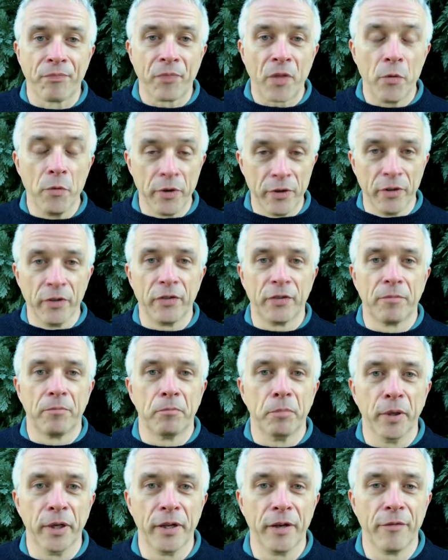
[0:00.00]
We just
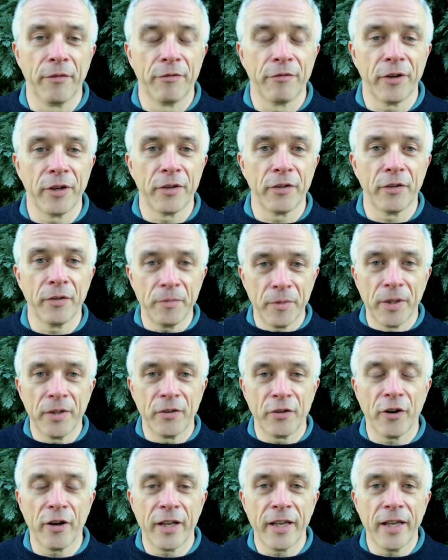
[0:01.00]
put it in front of them and
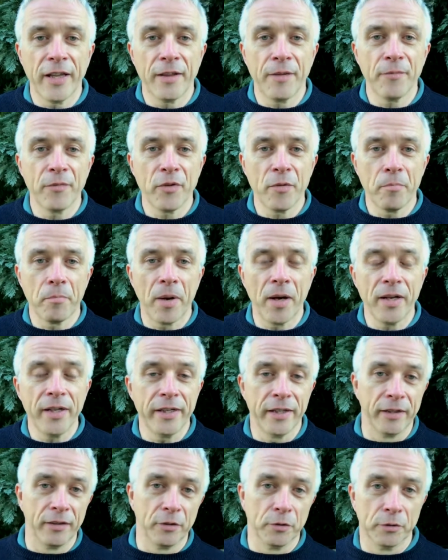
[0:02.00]
try and get them to buy
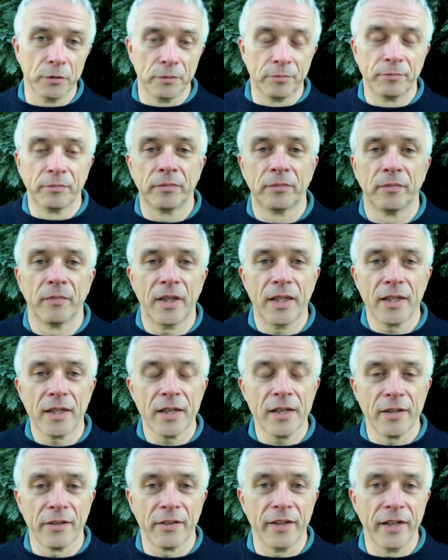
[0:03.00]
it or that
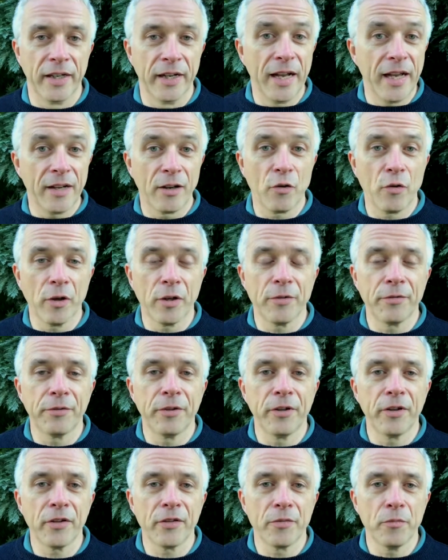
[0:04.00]
kind of thing. And that quite often
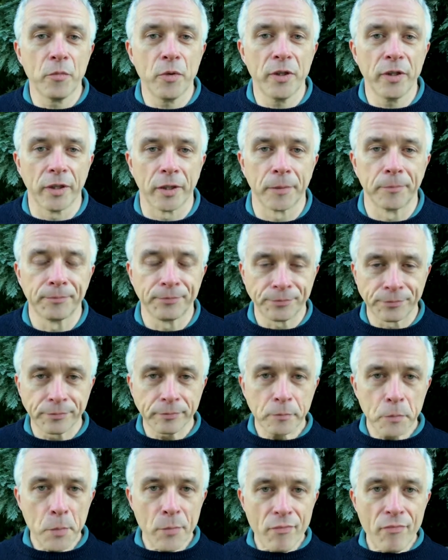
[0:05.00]
doesn't work.
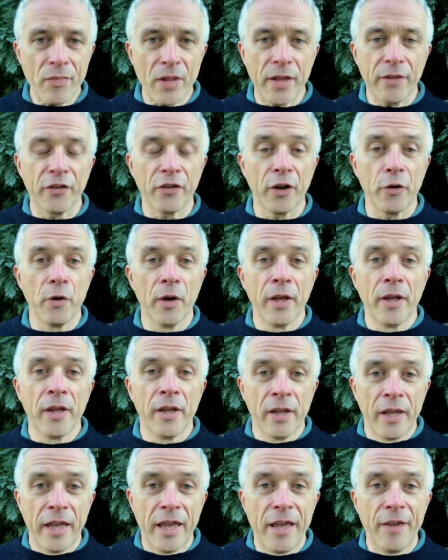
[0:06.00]
So
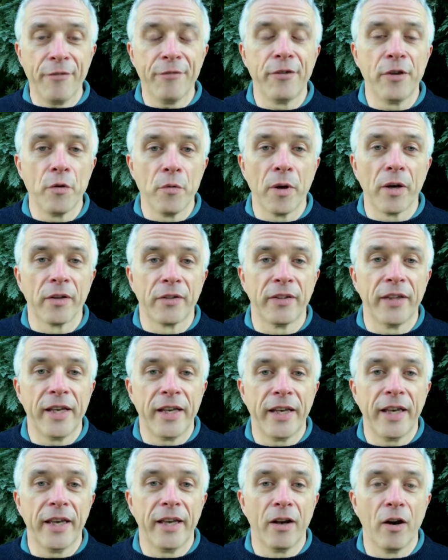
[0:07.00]
if you are
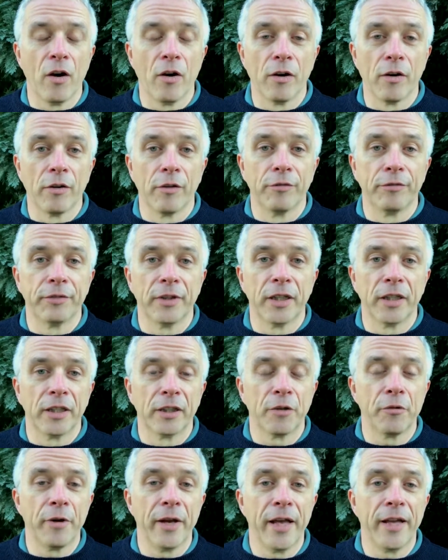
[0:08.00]
thinking of uh,
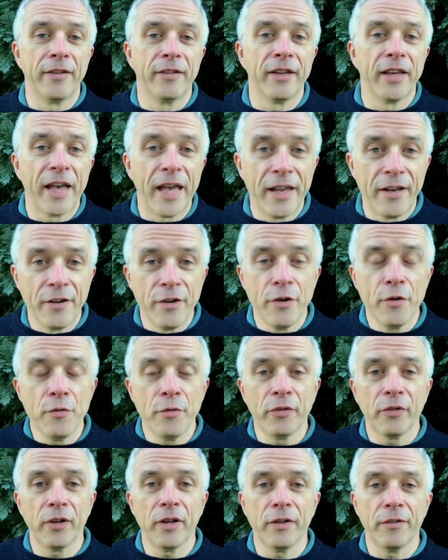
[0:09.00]
creating a new
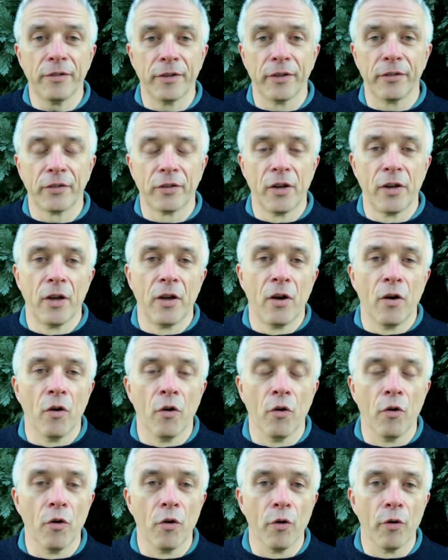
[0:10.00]
service
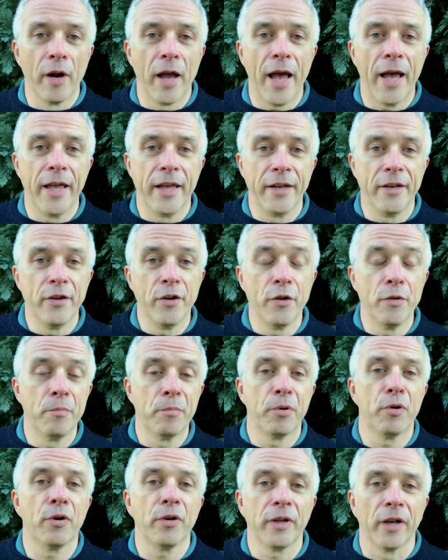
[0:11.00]
or a new
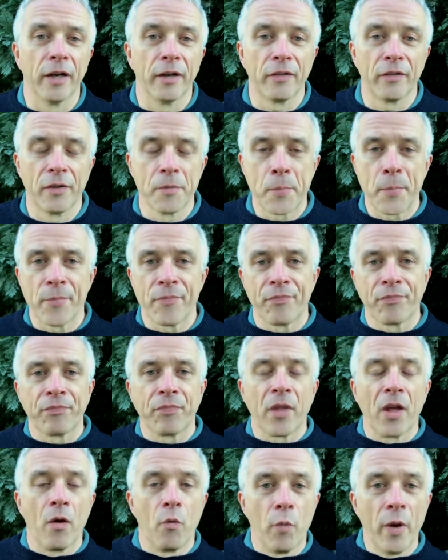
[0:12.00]
product
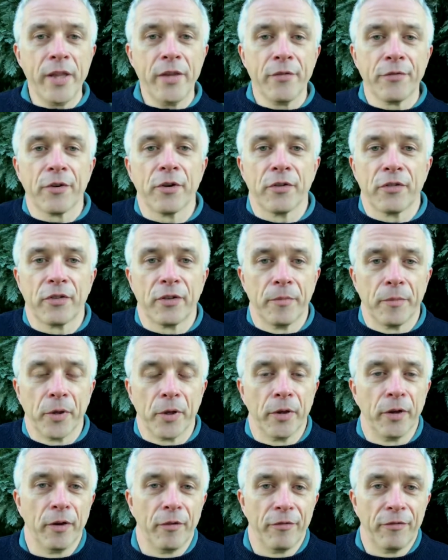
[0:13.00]
when you've got someone
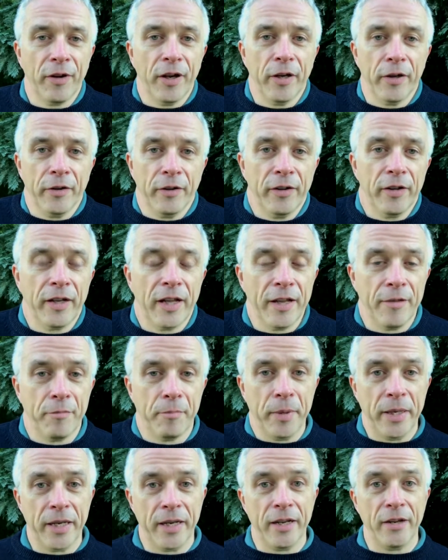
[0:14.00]
on the phone and they've
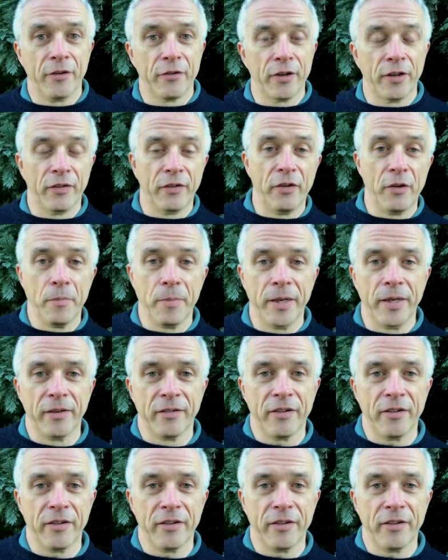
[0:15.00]
been interested, you've been